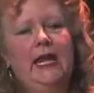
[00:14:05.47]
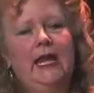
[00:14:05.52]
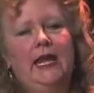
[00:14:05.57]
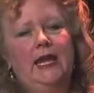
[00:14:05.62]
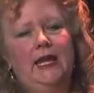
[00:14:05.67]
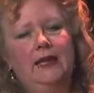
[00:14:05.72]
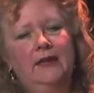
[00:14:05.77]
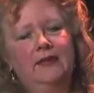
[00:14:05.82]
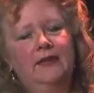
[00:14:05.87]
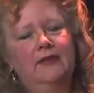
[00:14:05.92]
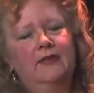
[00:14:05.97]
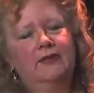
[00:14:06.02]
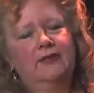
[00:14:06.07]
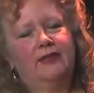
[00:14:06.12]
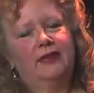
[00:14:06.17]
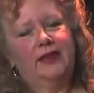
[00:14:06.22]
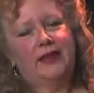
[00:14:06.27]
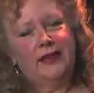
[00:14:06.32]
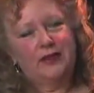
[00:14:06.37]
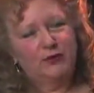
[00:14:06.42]
And
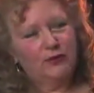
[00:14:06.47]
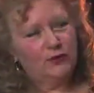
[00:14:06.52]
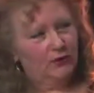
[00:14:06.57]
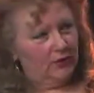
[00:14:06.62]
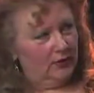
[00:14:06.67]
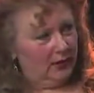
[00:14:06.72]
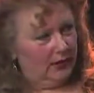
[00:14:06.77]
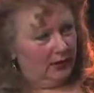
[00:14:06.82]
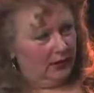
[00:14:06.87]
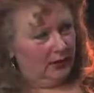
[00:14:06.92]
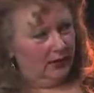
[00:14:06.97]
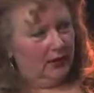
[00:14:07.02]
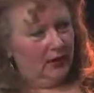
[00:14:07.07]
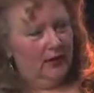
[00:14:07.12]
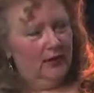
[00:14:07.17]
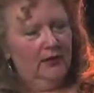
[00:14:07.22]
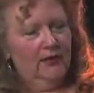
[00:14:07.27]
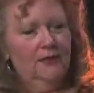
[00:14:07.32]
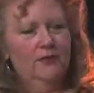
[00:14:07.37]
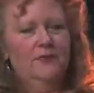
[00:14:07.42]
thankfully,
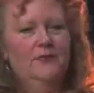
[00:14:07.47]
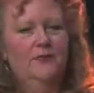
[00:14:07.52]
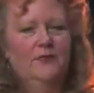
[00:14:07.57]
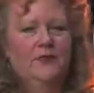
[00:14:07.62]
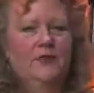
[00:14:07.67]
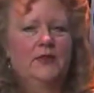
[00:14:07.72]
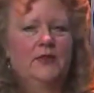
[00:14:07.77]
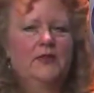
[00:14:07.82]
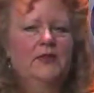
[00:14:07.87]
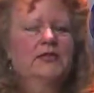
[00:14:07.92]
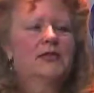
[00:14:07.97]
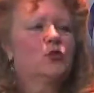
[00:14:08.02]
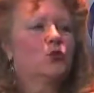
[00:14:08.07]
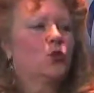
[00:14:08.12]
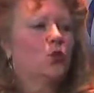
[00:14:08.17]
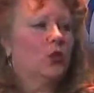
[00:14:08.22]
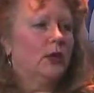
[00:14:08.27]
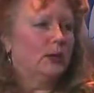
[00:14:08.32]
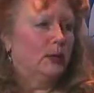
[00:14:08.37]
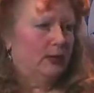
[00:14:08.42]
the
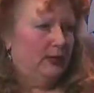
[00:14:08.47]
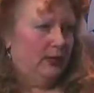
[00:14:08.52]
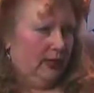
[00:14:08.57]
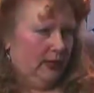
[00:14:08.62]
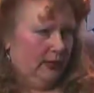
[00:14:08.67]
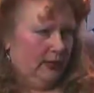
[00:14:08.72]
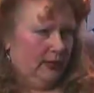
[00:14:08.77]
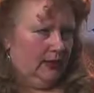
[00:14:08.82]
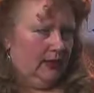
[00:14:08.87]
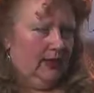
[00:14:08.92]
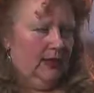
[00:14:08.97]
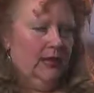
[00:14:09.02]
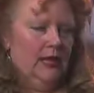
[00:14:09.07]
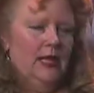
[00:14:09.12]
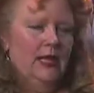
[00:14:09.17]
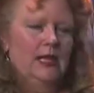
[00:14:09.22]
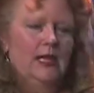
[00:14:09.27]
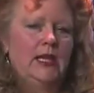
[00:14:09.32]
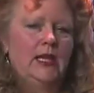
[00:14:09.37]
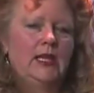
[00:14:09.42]
soybean
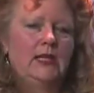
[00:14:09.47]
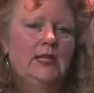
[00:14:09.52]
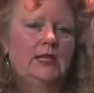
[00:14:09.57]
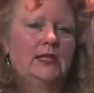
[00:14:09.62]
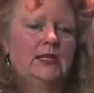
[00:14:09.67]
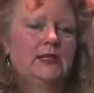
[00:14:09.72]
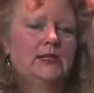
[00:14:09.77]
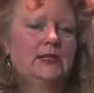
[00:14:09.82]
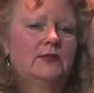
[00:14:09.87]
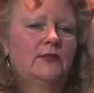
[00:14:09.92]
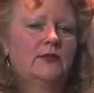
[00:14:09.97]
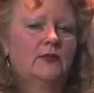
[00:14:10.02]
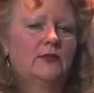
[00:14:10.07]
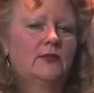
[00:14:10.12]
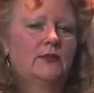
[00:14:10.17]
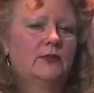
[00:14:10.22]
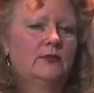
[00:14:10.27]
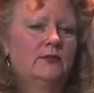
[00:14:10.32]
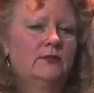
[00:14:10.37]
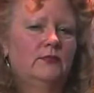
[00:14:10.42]
is
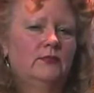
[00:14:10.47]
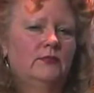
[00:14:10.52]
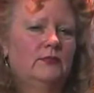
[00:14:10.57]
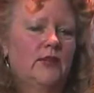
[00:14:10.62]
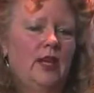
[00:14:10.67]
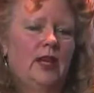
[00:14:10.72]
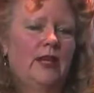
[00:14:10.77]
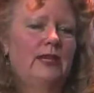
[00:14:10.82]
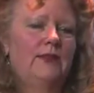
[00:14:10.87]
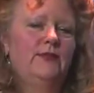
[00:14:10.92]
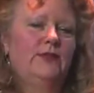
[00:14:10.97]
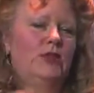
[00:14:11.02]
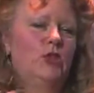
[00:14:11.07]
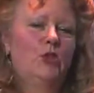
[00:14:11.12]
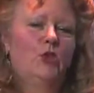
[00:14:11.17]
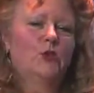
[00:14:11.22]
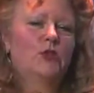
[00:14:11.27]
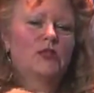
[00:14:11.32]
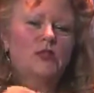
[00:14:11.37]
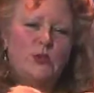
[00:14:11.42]
not even the
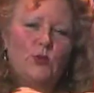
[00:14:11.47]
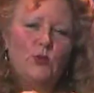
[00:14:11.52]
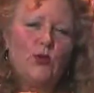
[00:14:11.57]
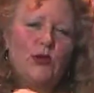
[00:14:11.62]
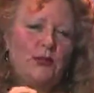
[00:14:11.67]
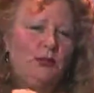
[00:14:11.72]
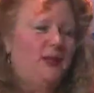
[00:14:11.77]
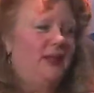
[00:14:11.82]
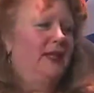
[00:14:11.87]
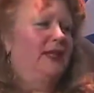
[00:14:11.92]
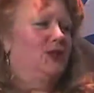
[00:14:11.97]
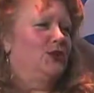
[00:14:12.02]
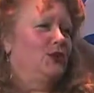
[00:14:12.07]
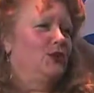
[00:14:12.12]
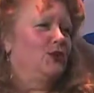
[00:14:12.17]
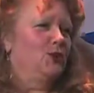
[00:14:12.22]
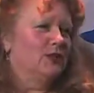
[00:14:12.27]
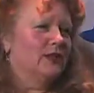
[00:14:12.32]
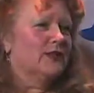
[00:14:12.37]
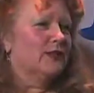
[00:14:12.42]
whole soybean
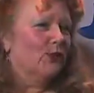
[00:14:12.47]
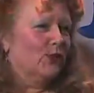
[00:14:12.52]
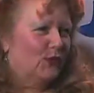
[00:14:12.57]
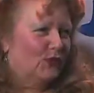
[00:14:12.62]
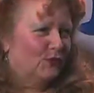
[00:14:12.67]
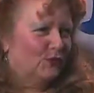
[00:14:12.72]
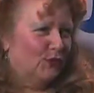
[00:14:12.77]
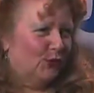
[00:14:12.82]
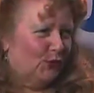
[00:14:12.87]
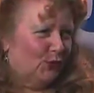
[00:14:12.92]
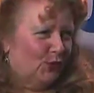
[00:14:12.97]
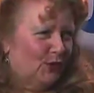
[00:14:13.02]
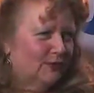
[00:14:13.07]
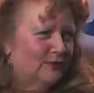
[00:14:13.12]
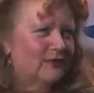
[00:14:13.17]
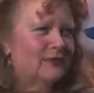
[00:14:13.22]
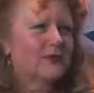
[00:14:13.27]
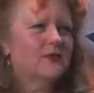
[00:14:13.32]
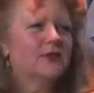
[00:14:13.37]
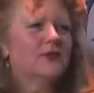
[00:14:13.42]
is used for the fuel.
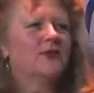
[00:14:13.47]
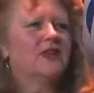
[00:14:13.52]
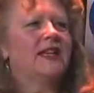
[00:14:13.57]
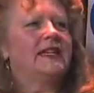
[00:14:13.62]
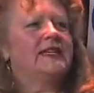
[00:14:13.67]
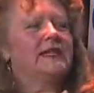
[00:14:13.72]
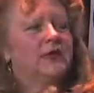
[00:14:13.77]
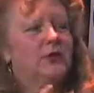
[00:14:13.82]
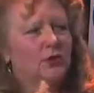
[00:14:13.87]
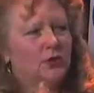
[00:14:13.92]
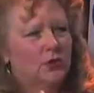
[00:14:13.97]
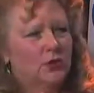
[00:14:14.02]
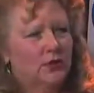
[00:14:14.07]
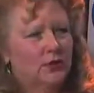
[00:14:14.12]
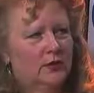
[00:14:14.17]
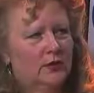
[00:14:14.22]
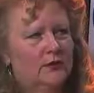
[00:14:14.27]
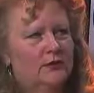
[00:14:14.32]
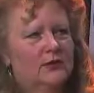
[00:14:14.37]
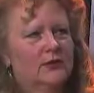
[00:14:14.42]
So that's the good
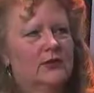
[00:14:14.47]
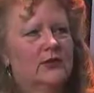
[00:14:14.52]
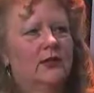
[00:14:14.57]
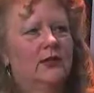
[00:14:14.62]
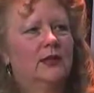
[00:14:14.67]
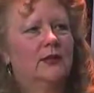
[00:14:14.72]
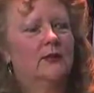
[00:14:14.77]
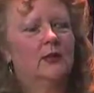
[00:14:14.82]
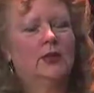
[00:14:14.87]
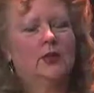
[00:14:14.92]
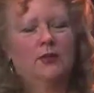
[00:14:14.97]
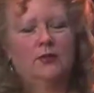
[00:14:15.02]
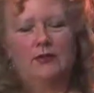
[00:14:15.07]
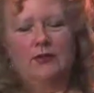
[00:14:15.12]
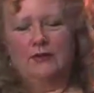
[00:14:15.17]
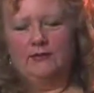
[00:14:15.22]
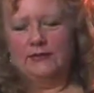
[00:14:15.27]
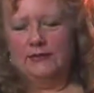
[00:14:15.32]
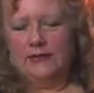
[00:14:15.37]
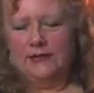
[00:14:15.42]
news. You don't
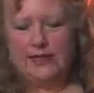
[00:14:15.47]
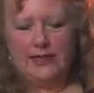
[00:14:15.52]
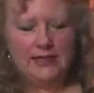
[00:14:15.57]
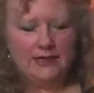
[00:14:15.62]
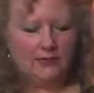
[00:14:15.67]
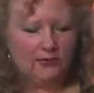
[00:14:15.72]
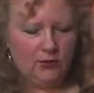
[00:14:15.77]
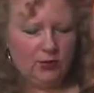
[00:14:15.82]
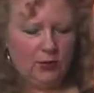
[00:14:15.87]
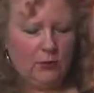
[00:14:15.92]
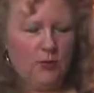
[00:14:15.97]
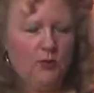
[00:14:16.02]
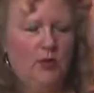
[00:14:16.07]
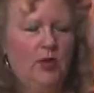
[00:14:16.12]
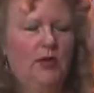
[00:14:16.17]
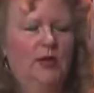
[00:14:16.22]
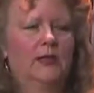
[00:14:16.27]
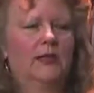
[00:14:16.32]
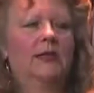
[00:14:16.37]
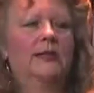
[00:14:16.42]
have to take the whole
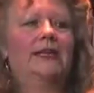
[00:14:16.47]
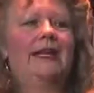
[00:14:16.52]
product.